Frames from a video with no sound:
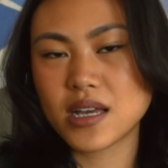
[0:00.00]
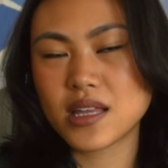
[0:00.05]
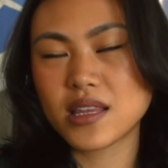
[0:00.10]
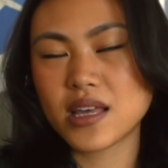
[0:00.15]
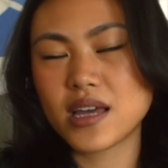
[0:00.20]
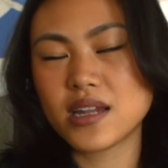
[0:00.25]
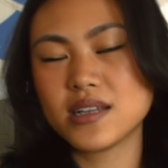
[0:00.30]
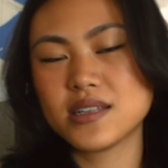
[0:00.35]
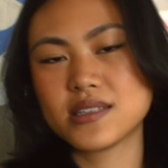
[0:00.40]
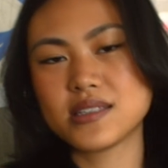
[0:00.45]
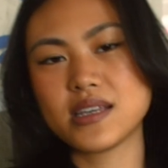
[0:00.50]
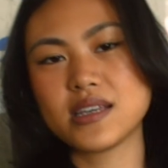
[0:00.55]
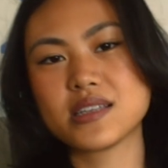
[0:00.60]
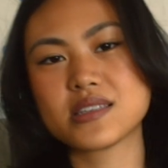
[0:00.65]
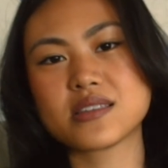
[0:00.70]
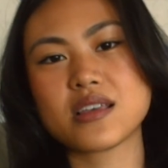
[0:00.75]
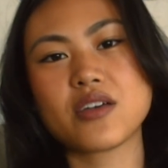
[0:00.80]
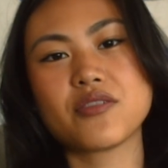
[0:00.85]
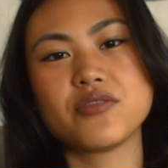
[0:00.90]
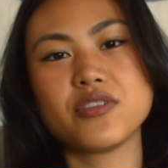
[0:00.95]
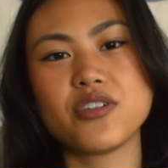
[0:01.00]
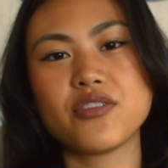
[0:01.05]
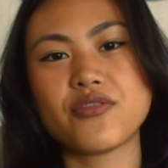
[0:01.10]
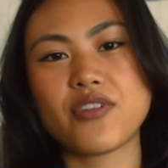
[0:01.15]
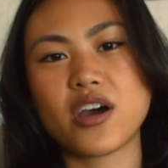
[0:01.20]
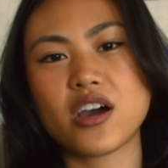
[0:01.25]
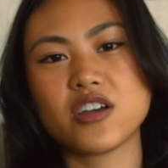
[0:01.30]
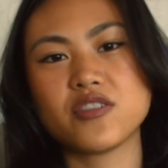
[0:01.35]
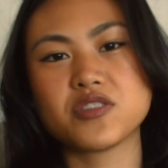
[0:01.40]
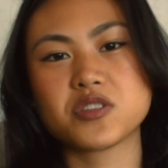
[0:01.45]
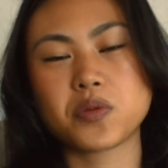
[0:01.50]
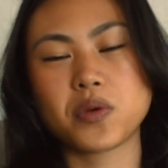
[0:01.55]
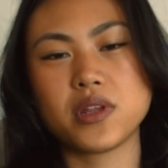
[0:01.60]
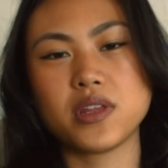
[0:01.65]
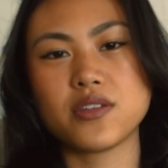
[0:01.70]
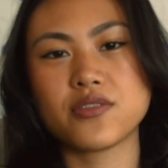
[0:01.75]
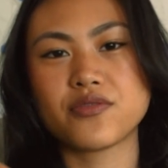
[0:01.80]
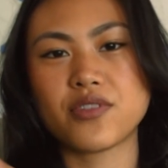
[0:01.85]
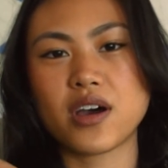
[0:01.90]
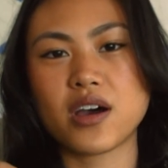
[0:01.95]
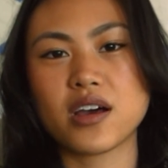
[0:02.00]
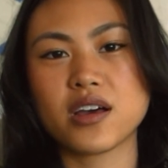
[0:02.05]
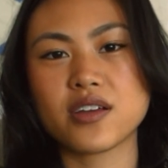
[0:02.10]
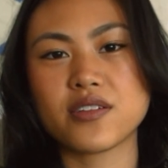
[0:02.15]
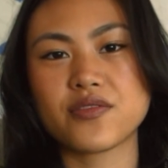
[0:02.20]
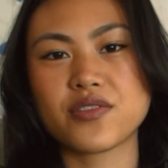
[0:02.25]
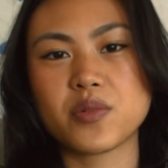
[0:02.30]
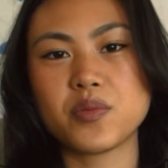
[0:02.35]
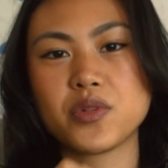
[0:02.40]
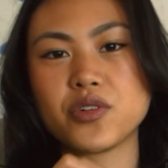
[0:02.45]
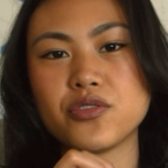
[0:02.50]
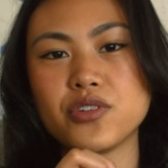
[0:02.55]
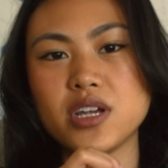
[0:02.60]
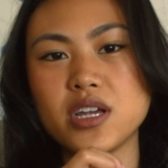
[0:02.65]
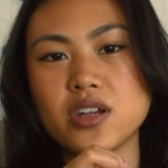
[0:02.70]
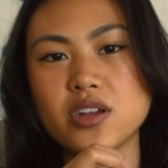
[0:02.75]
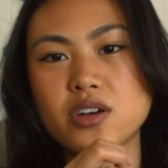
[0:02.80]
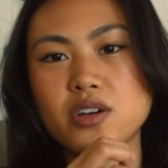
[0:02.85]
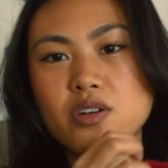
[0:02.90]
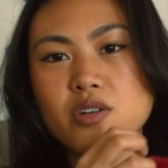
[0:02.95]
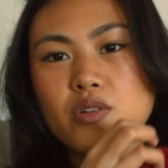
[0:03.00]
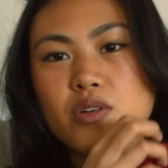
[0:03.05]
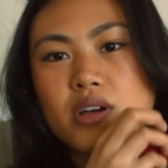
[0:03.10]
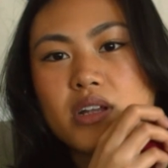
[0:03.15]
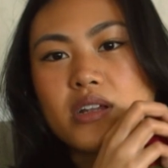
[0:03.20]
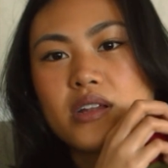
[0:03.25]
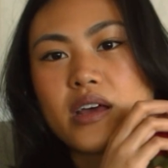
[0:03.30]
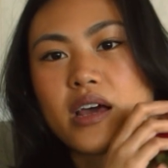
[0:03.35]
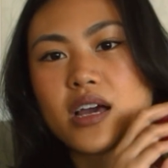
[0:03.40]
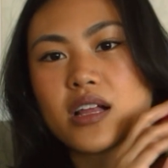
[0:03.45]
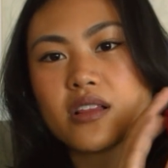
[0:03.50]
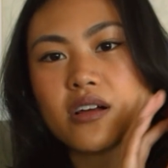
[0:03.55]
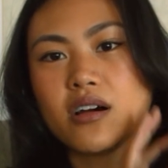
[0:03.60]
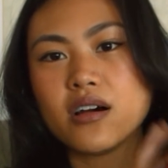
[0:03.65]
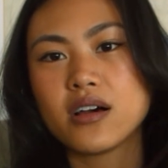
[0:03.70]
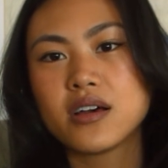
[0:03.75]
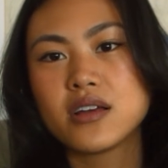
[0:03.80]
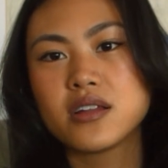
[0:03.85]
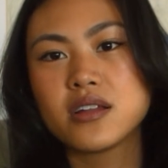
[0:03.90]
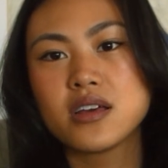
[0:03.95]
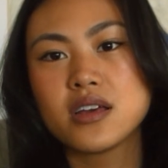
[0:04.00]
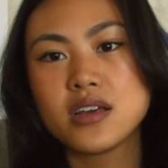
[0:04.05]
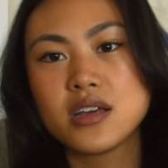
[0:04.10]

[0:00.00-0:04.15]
and that is a 75-25 merino nylon